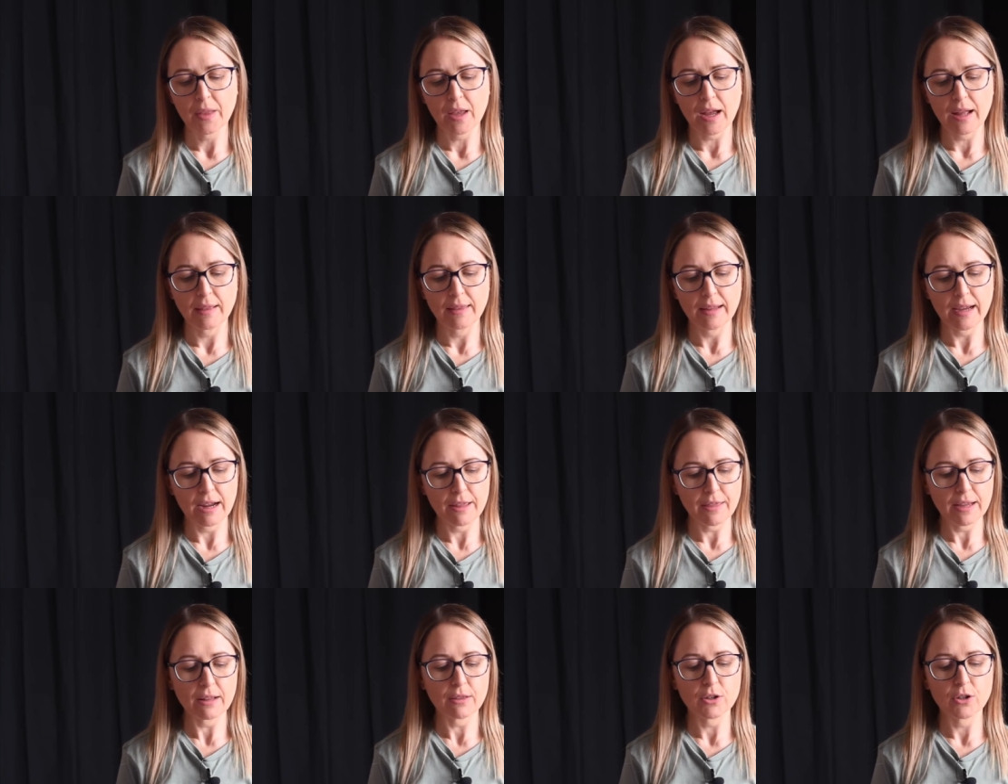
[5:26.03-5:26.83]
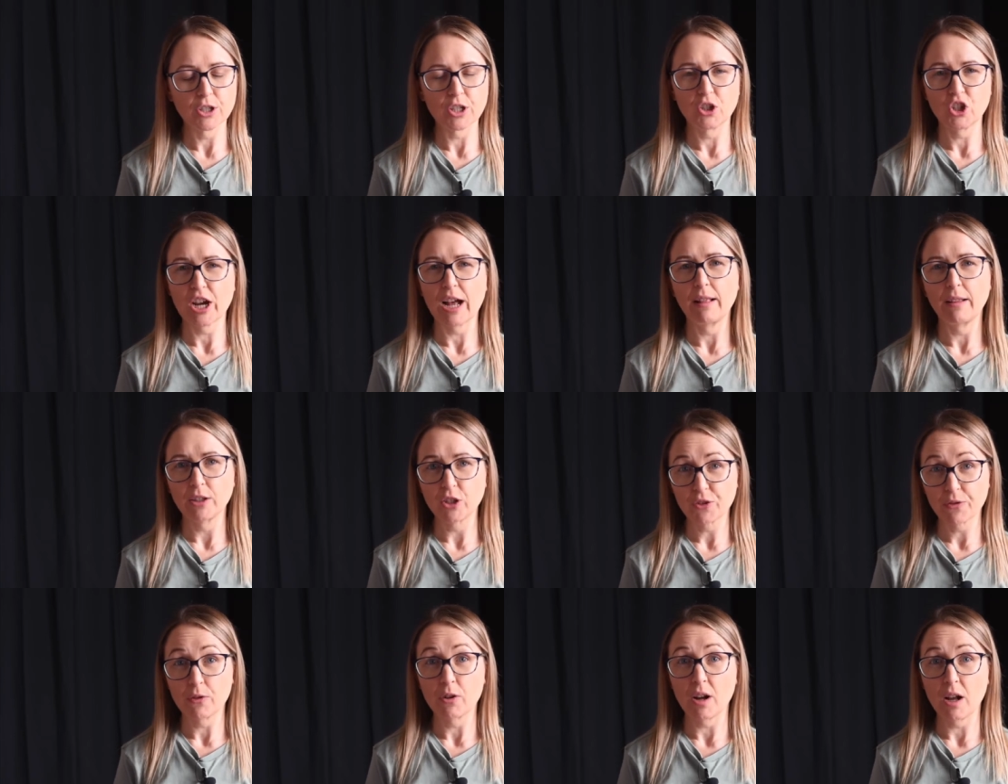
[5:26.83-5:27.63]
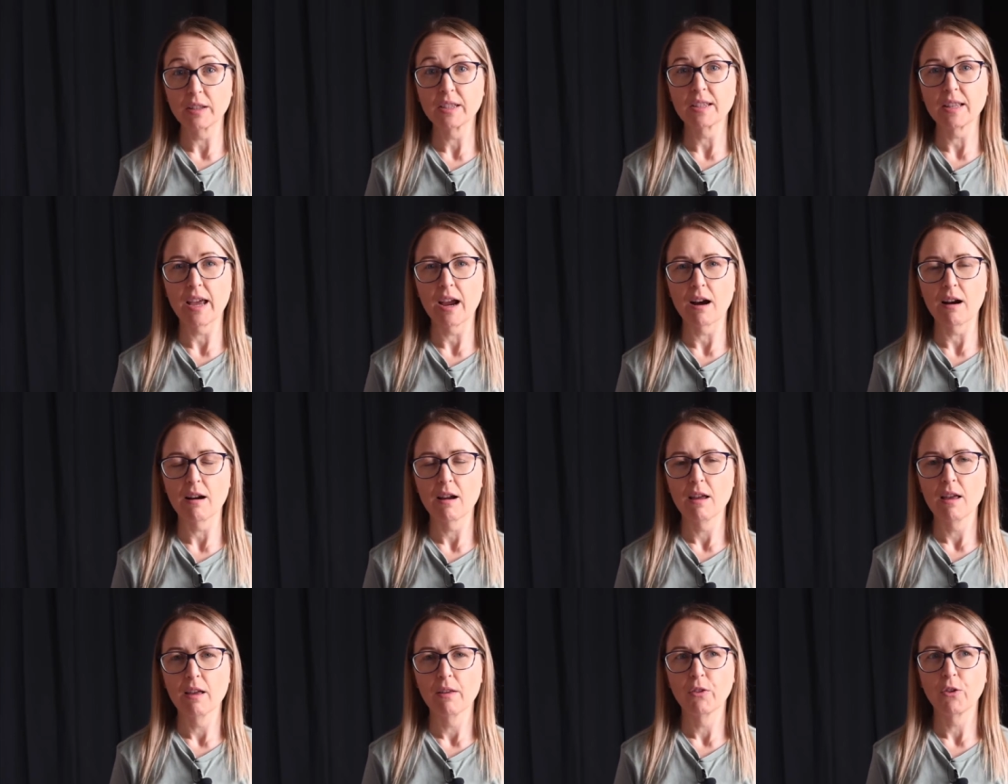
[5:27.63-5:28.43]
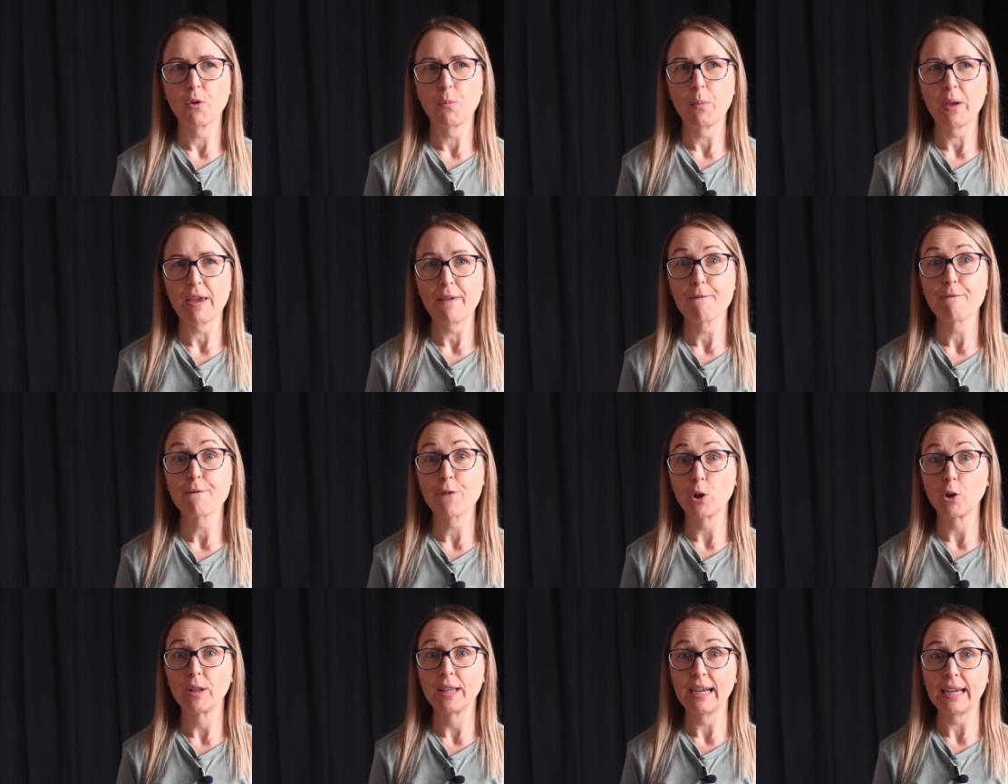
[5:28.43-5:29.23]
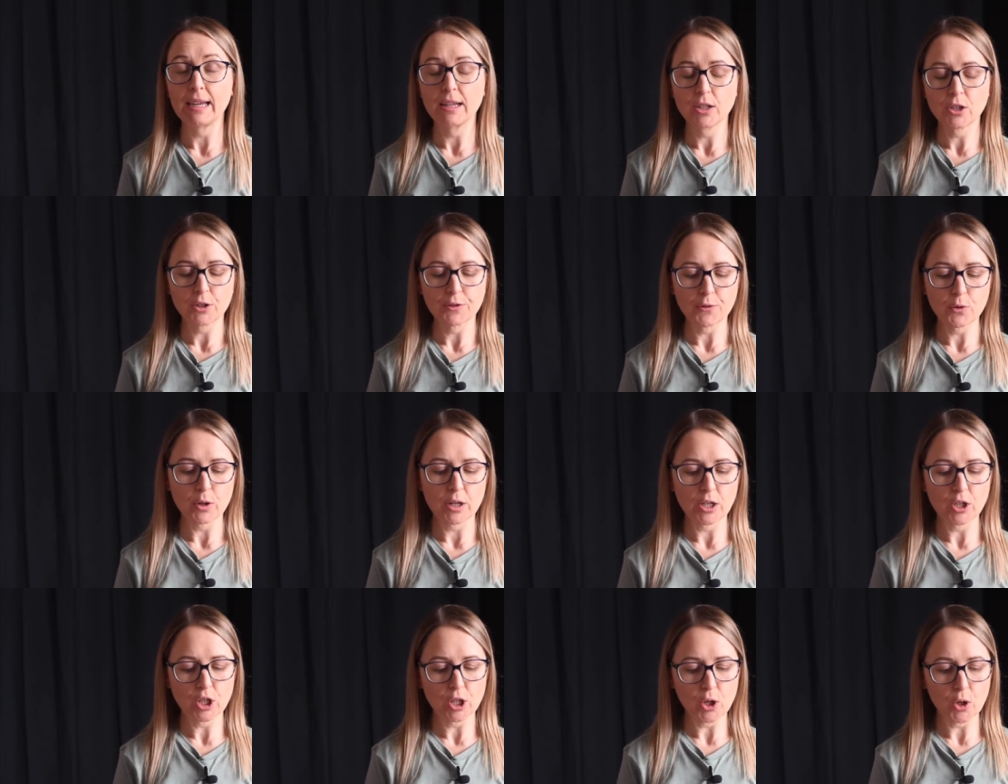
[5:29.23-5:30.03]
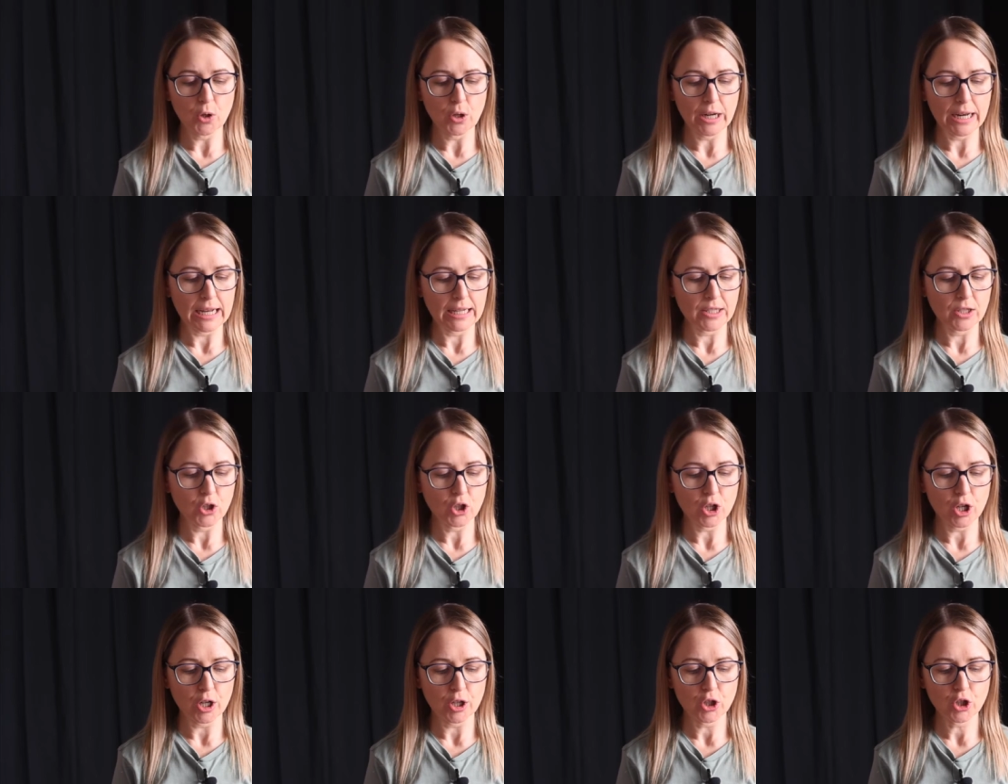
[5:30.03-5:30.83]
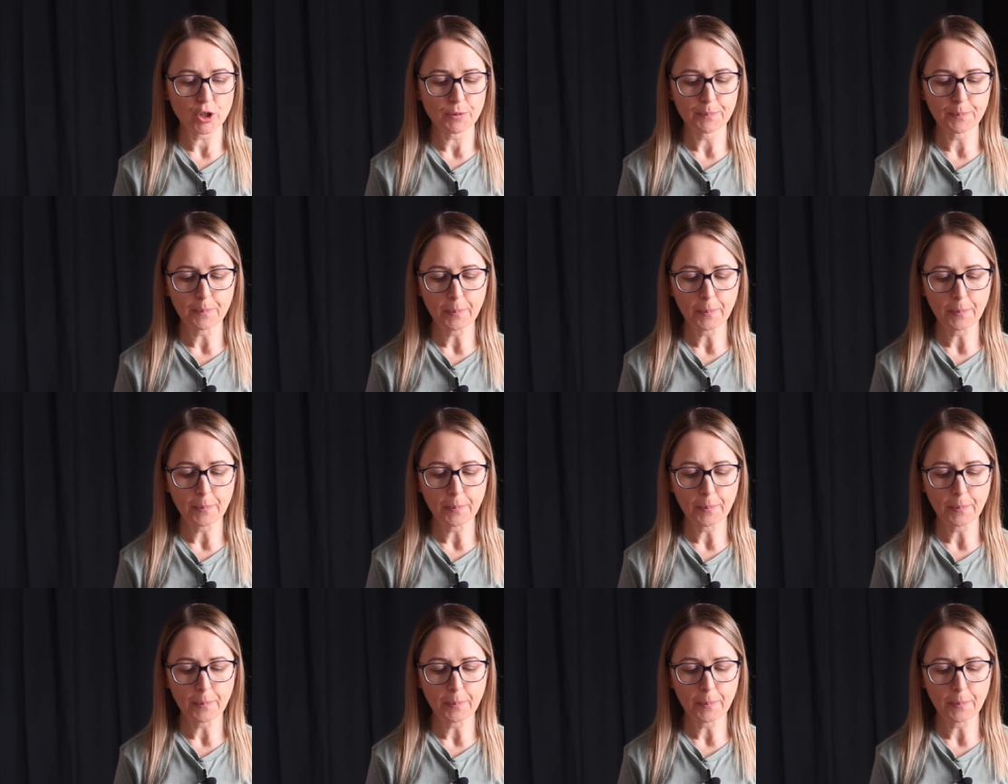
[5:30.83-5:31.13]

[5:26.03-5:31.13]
And I think there's a challenge for us there to be fully devoted to God as a church.